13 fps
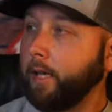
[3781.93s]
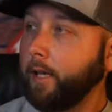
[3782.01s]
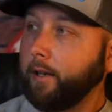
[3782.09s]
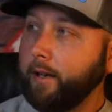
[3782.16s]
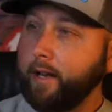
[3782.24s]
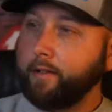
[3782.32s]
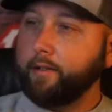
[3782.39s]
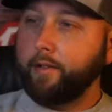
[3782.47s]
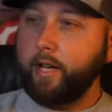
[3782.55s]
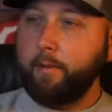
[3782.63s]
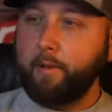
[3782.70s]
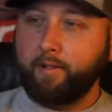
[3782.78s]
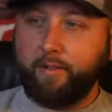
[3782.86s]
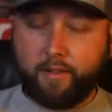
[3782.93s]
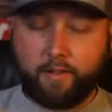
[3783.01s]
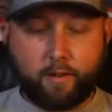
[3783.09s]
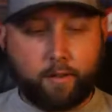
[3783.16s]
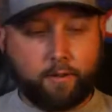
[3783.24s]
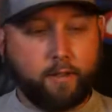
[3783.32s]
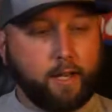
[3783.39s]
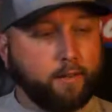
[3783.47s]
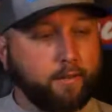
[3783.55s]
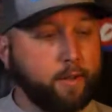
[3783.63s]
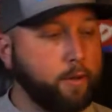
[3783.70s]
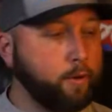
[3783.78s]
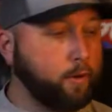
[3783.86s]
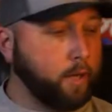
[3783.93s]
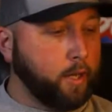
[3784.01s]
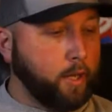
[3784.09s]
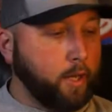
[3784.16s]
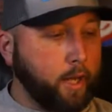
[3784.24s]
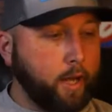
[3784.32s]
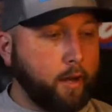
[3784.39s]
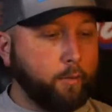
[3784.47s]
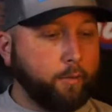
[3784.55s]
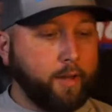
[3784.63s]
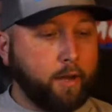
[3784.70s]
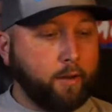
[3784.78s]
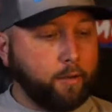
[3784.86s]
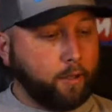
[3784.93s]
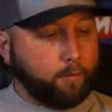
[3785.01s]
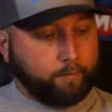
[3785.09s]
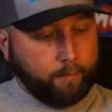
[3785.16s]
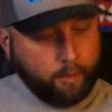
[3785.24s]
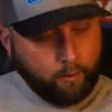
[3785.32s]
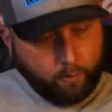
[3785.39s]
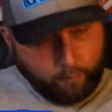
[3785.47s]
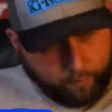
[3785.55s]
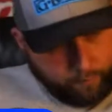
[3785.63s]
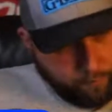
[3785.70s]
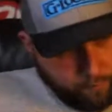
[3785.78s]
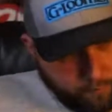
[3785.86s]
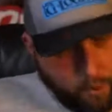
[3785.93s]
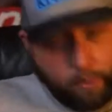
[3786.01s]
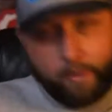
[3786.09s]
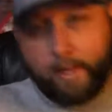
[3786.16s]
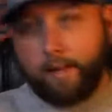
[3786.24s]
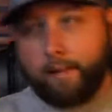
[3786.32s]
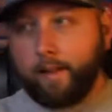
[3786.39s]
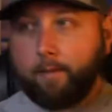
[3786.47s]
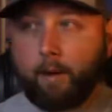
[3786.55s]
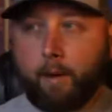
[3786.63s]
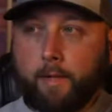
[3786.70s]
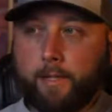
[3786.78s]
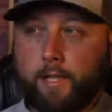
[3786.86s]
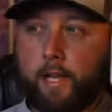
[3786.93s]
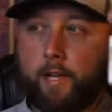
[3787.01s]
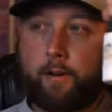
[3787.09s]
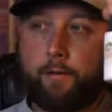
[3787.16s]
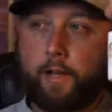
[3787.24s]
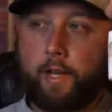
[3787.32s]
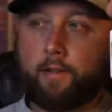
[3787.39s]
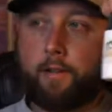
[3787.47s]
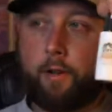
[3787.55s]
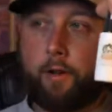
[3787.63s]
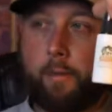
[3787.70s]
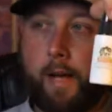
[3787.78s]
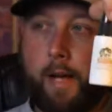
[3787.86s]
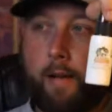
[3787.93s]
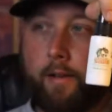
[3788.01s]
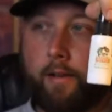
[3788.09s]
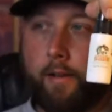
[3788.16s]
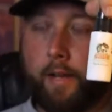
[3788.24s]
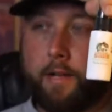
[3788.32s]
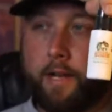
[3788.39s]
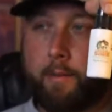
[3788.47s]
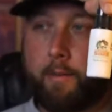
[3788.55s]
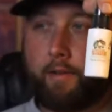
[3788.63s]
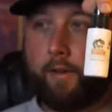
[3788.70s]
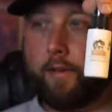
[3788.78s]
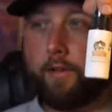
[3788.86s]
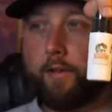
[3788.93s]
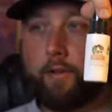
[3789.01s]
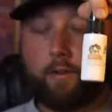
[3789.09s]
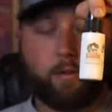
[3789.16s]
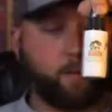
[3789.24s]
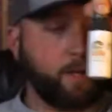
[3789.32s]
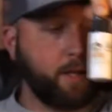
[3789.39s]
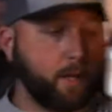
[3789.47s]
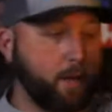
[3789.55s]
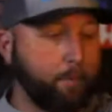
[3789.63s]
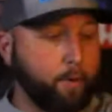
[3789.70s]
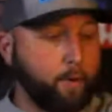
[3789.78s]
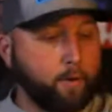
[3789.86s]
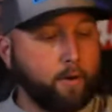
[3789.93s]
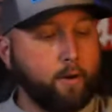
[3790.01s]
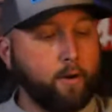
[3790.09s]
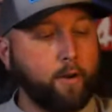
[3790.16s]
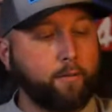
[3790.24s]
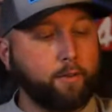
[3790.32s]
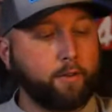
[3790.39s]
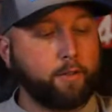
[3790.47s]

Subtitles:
Next, JB's Fish Sauce. You guys know, without knowing anything about my channel, if you guys know about it, JB's Fish Sauce has been a partner of this